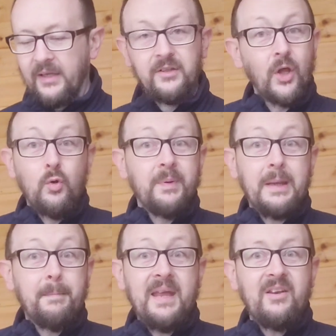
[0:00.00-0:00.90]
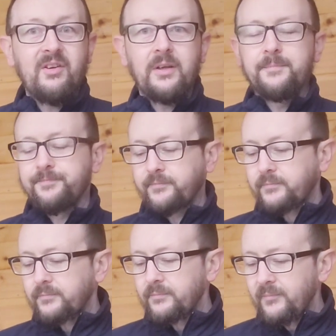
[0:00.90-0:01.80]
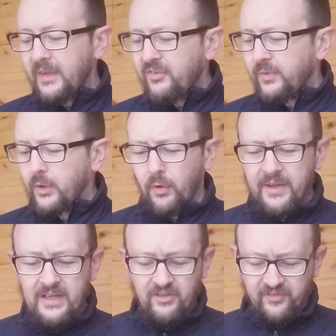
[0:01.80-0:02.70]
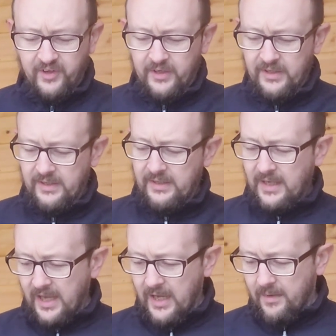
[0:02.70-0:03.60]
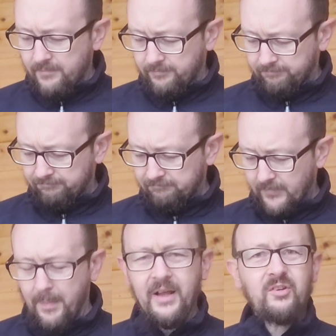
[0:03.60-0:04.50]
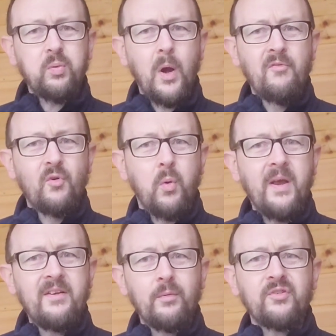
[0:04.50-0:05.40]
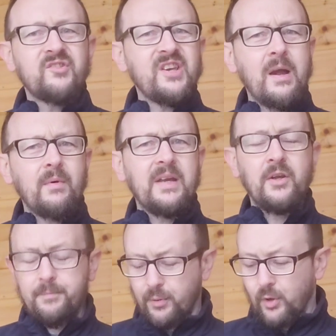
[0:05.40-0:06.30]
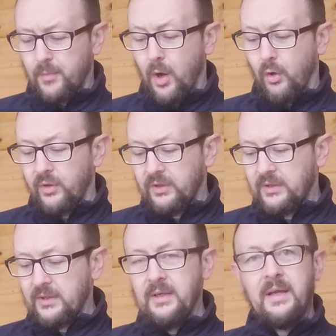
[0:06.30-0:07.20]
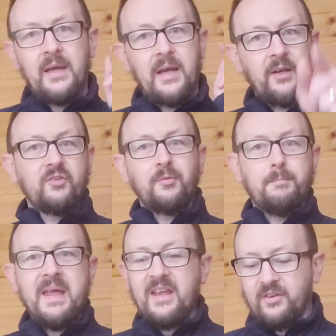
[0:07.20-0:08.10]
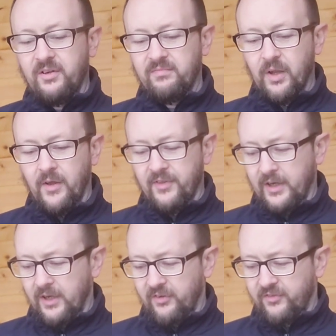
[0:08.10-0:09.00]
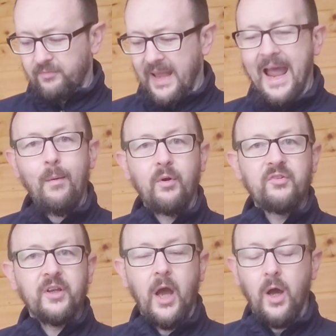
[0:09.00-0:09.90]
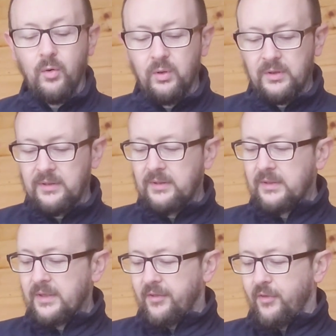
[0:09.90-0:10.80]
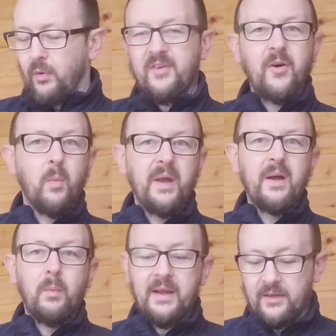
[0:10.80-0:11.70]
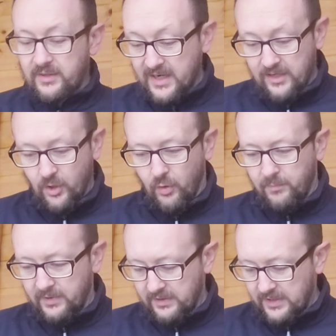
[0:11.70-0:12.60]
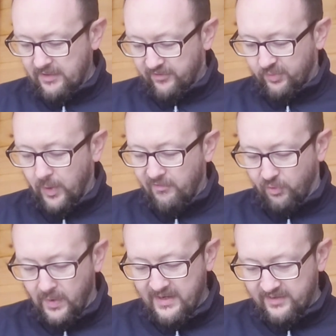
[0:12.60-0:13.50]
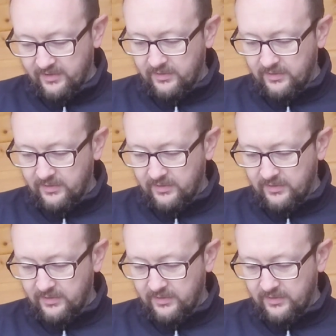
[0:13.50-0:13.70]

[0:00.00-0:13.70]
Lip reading: and nobody bid. So I got these for about 12 quid. It was a charity had put them on, and I just bid like the last hour to go. I thought if I win, I win, and yeah, I got them for 12 quid.